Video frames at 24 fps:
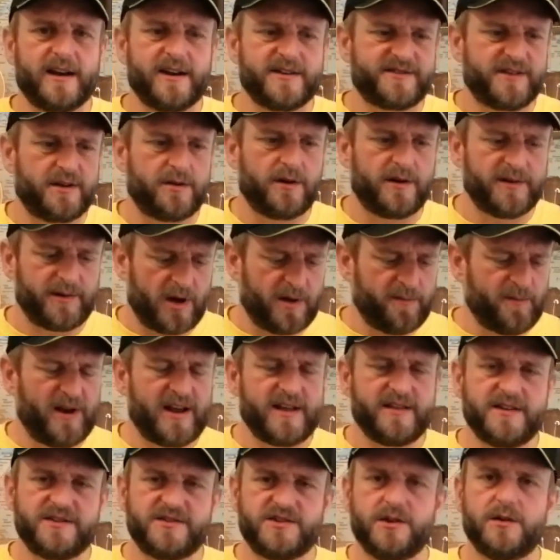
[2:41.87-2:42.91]
And I said, I
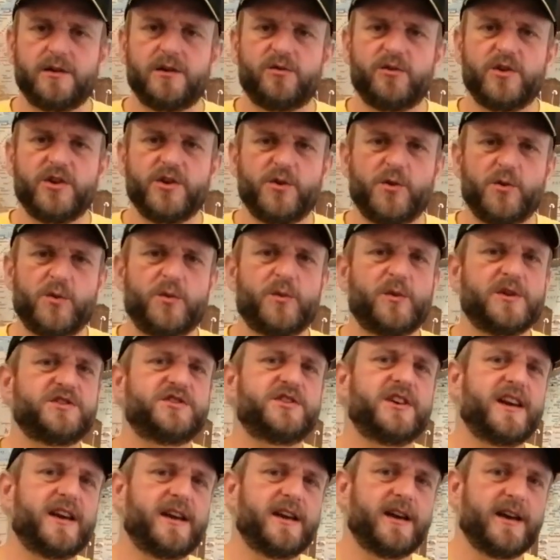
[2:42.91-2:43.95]
play this ukulele,
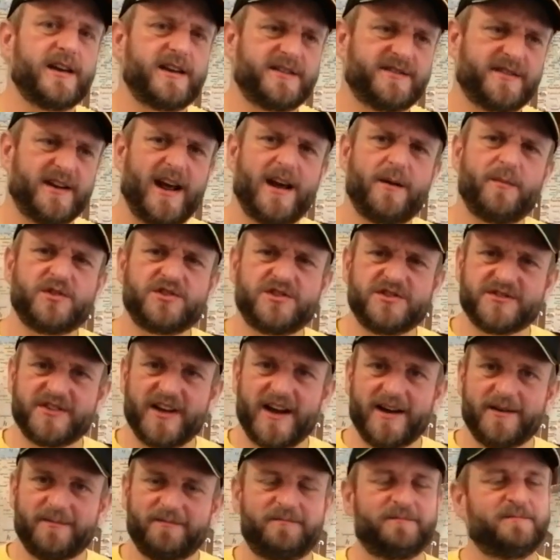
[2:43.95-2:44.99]
and he said, how much is
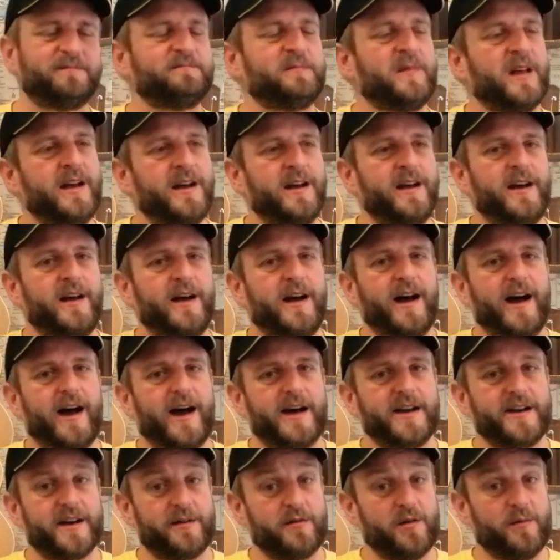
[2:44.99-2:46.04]
that?
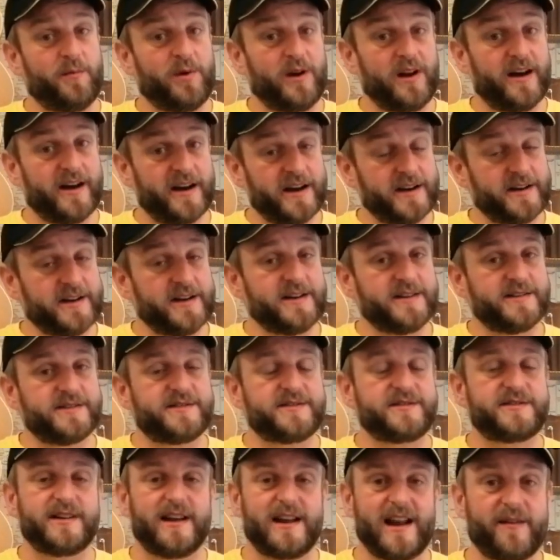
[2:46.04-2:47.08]
And I replied,
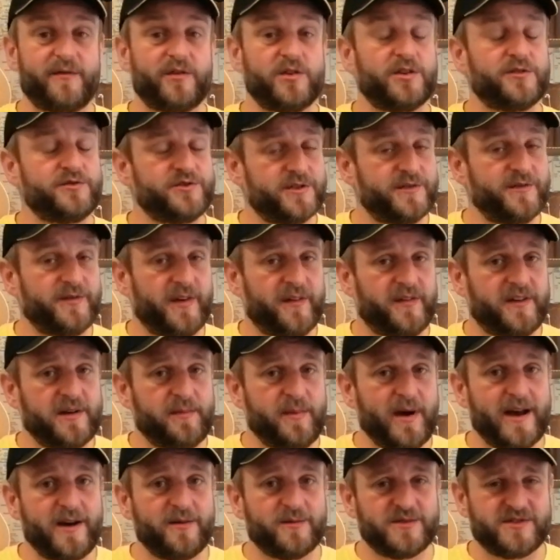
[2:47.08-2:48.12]
it's
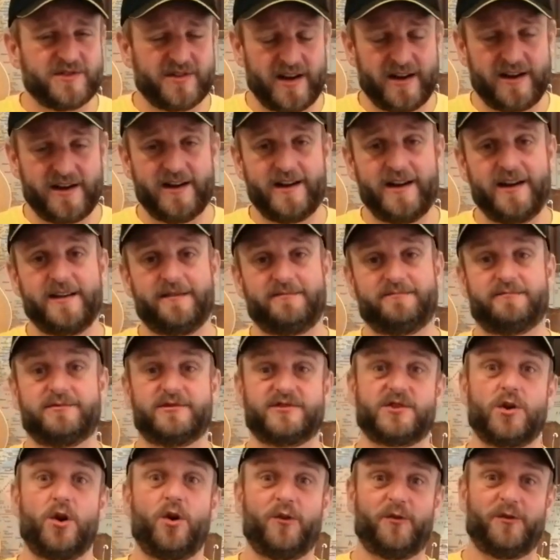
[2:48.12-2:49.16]
£1,150, and he
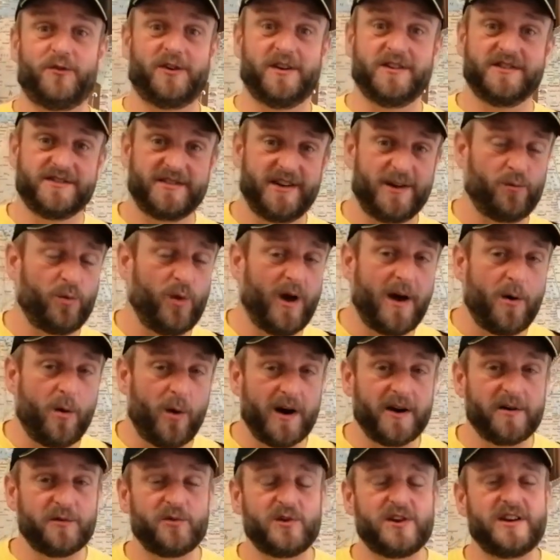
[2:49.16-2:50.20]
scoffed and said,
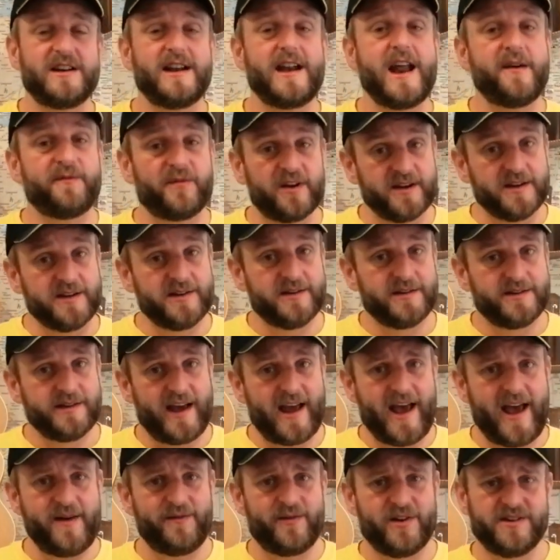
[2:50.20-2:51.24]
wow, I'd never
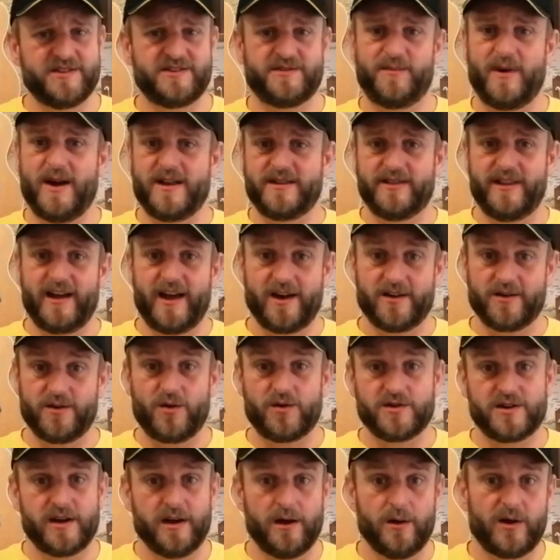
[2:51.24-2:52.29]
ever spend that
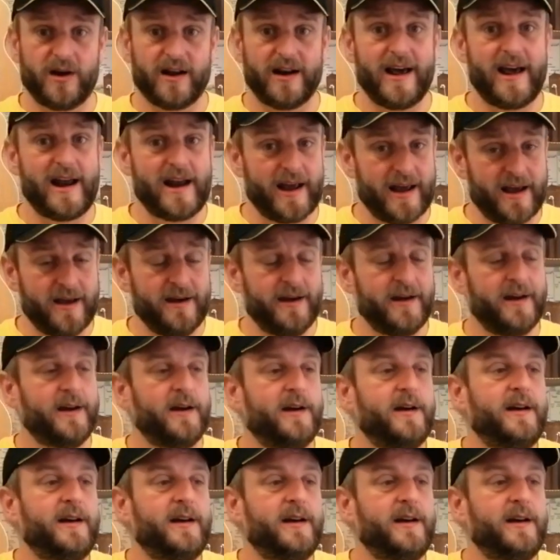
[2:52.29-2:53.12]
on a ukulele.